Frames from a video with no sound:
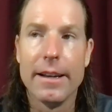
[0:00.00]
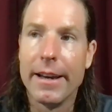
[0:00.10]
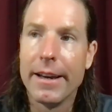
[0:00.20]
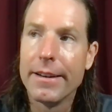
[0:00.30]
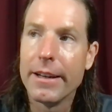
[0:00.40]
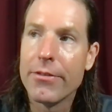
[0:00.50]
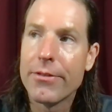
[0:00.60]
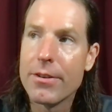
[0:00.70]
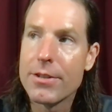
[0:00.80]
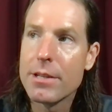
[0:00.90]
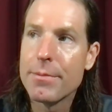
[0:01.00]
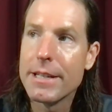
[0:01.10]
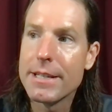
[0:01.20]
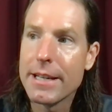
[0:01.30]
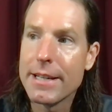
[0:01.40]
And if there's
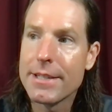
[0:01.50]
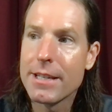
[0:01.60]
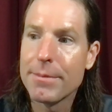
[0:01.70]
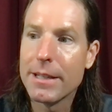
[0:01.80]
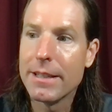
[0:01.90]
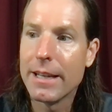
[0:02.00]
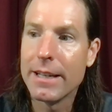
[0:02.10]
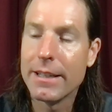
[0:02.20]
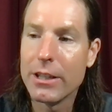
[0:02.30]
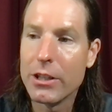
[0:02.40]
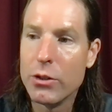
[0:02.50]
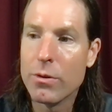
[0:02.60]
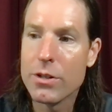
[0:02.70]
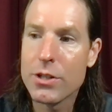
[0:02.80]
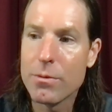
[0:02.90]
somebody saying something that you
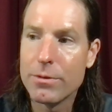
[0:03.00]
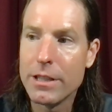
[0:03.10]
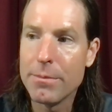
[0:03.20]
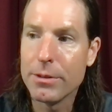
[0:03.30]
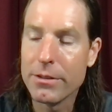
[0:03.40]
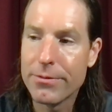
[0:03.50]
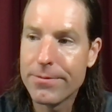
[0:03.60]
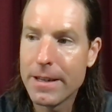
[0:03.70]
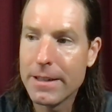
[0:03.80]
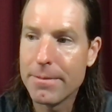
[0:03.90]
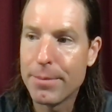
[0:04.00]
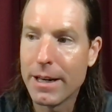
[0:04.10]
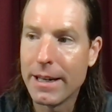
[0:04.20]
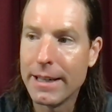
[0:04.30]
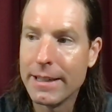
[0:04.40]
are so deeply offended
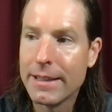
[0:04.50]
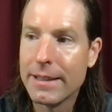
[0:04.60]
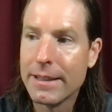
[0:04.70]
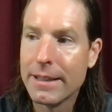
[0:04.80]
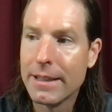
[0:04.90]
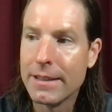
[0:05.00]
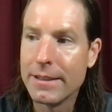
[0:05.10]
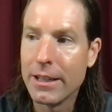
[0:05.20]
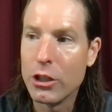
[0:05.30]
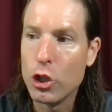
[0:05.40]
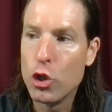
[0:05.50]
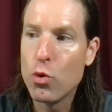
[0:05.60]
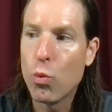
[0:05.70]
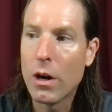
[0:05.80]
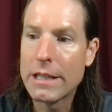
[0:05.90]
by that
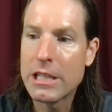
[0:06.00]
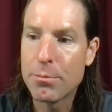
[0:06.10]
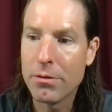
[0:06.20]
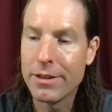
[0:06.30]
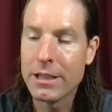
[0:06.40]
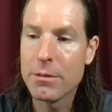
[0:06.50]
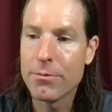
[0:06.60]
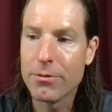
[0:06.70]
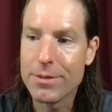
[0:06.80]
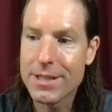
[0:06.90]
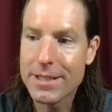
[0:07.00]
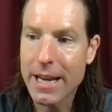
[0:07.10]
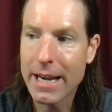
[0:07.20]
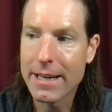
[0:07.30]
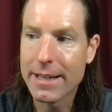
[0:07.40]
you want to prevent them from
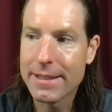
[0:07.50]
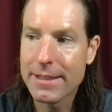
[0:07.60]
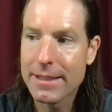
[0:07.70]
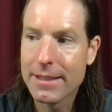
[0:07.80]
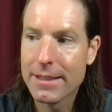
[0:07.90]
saying it,